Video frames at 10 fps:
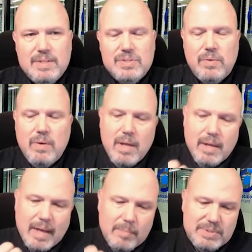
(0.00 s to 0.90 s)
So
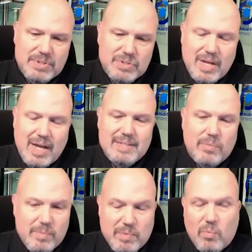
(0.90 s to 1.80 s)
at Precision Content,
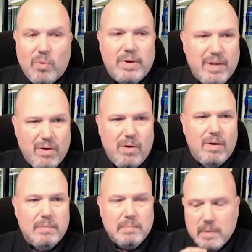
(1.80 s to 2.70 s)
we've been working
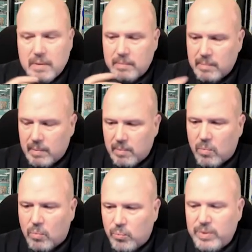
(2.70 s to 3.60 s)
on
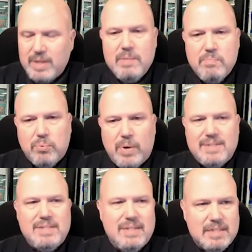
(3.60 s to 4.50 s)
really
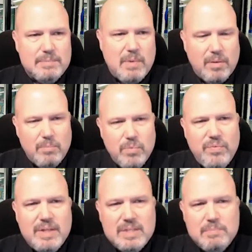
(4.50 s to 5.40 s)
pressing this model,
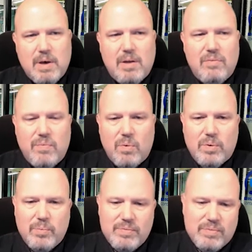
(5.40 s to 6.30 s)
moving this model forward,
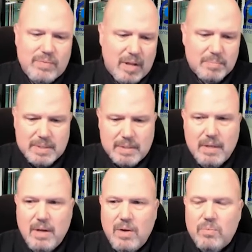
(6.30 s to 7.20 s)
and we've developed a
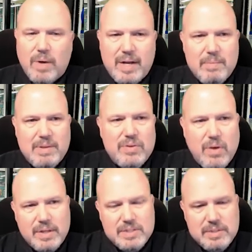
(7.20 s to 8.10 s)
writing
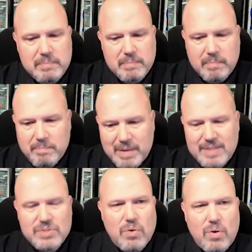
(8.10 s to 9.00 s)
methodology
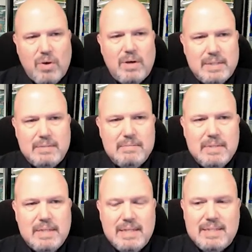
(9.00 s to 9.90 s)
based on
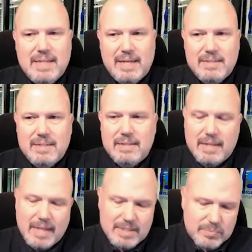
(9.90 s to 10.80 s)
intent, and
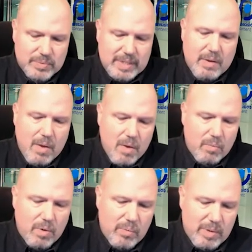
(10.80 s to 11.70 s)
that's really
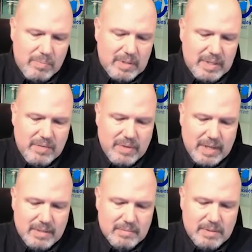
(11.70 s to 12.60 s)
where we believe
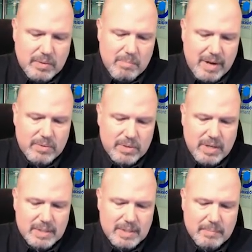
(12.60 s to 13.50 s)
that
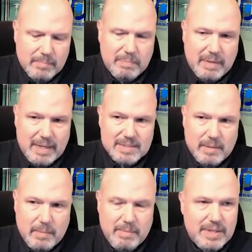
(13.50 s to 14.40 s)
microcontent has a
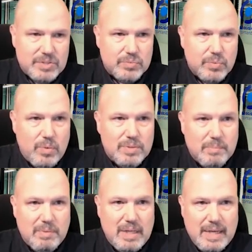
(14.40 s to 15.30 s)
major role to
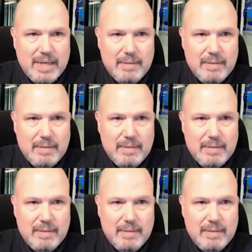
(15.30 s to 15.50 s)
play.